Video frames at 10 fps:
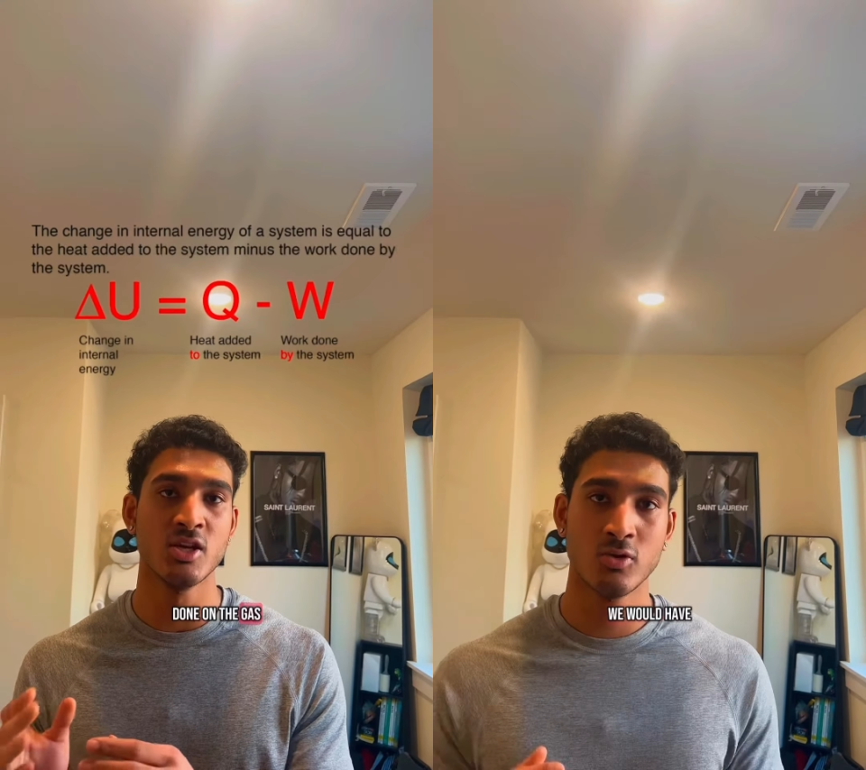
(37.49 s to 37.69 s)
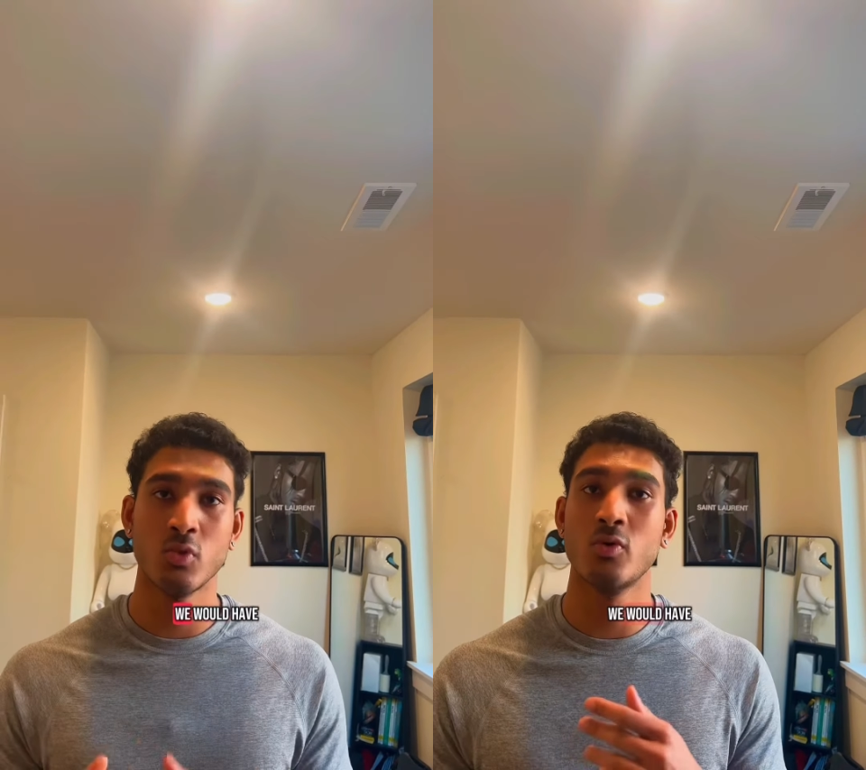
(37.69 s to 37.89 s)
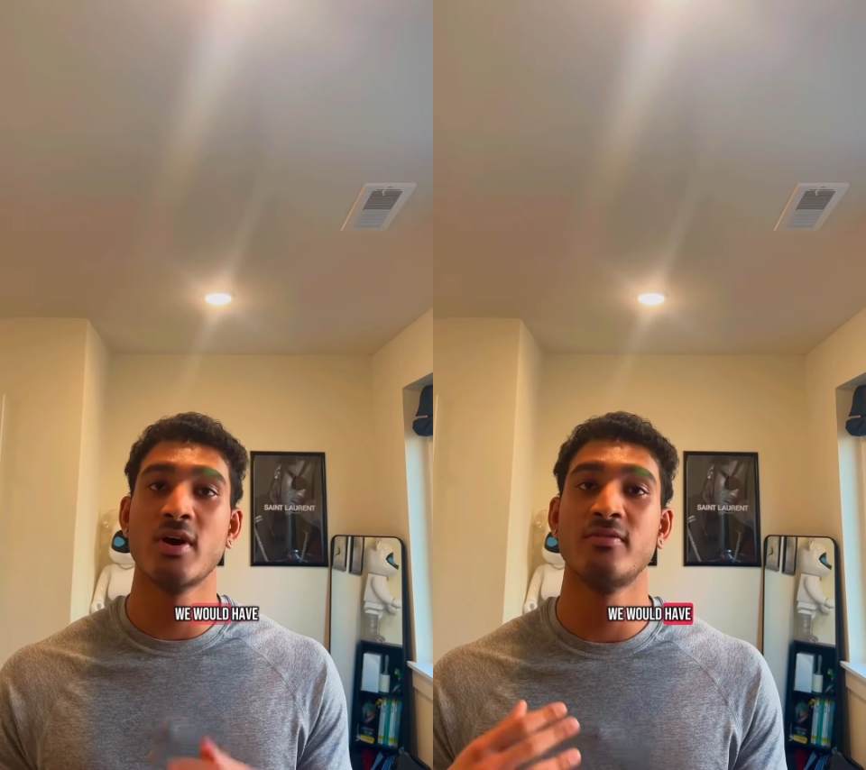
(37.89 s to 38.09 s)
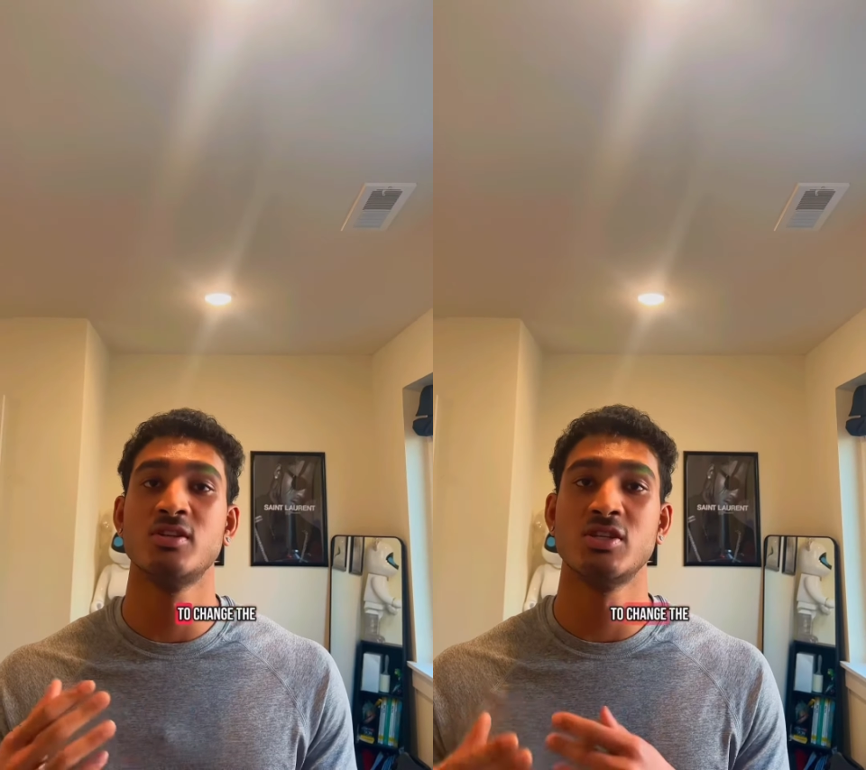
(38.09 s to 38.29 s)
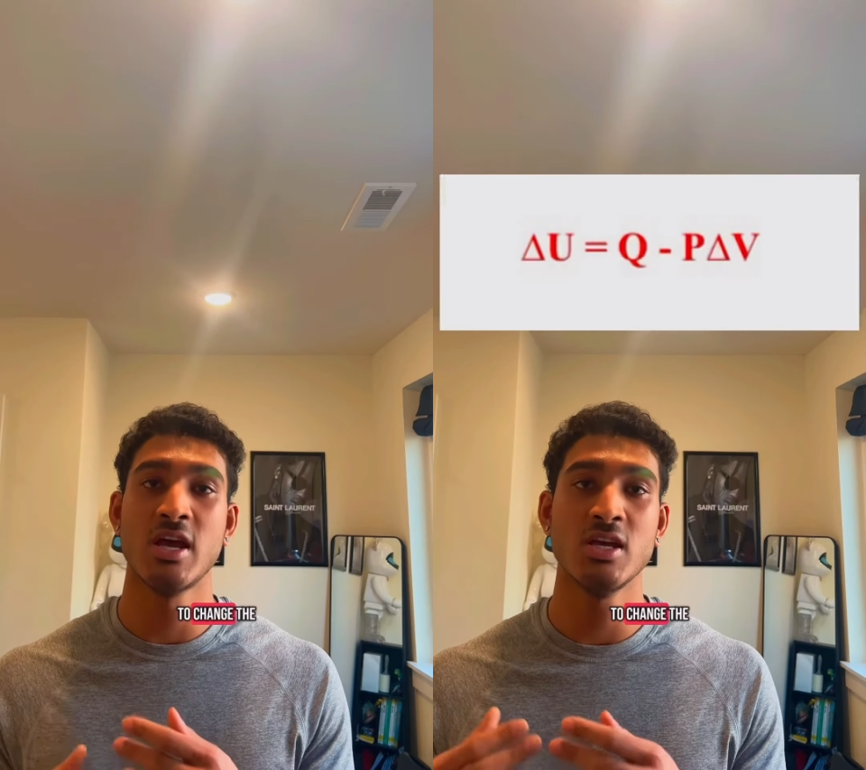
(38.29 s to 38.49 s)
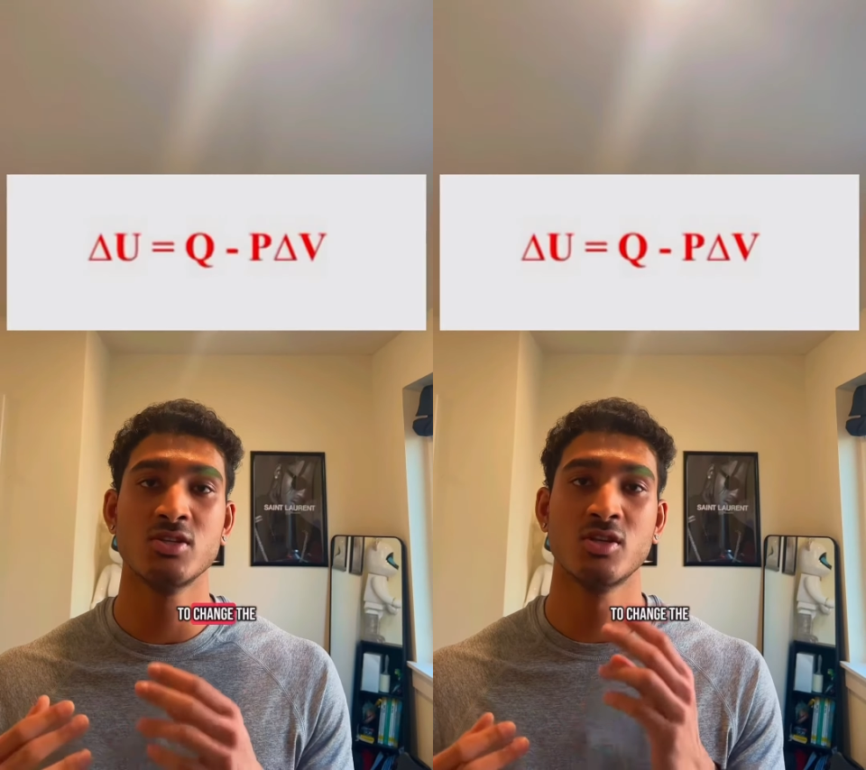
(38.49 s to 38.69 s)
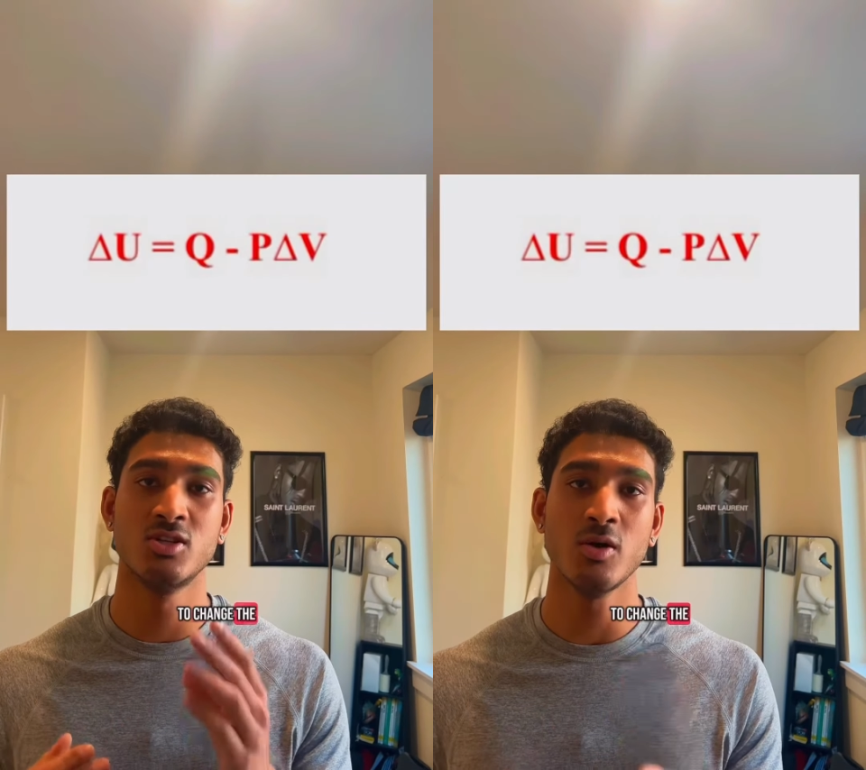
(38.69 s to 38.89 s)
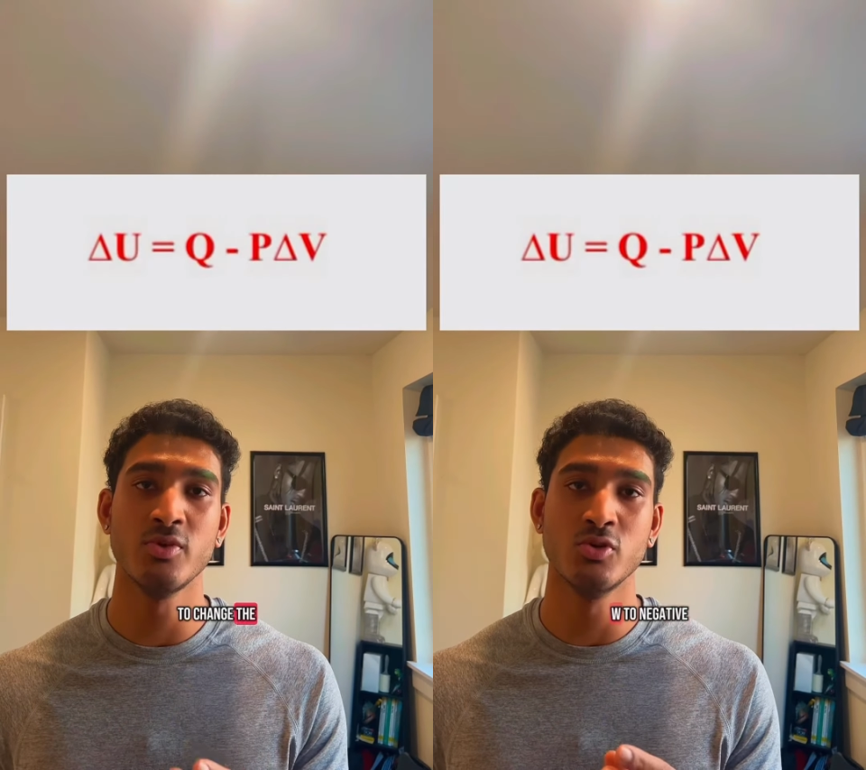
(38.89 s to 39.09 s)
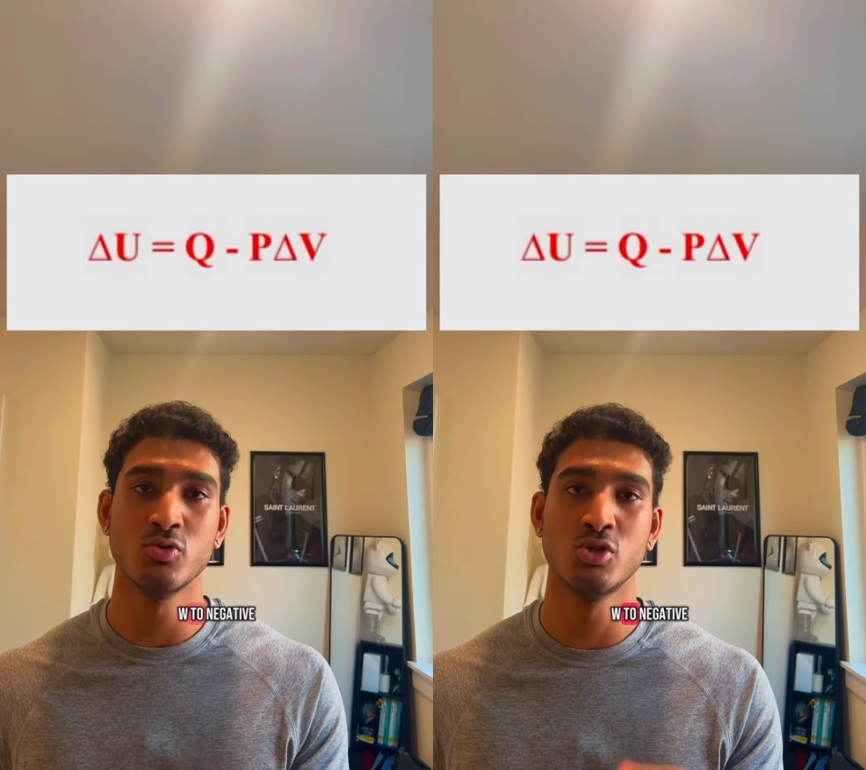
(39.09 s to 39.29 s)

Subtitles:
we would have to change the W